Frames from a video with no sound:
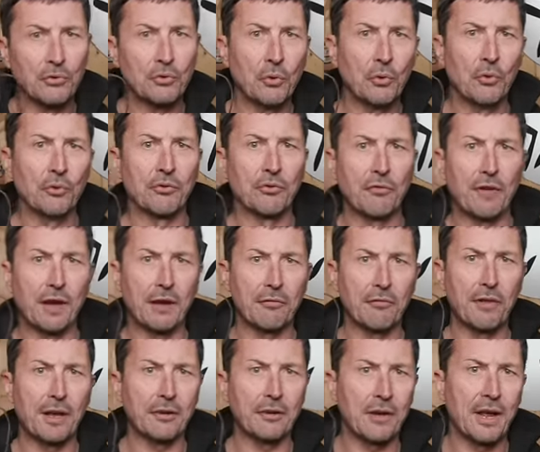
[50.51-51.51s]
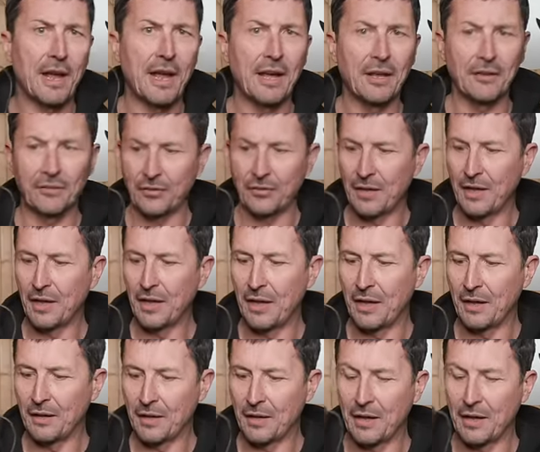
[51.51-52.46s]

tools a firefighter has uh,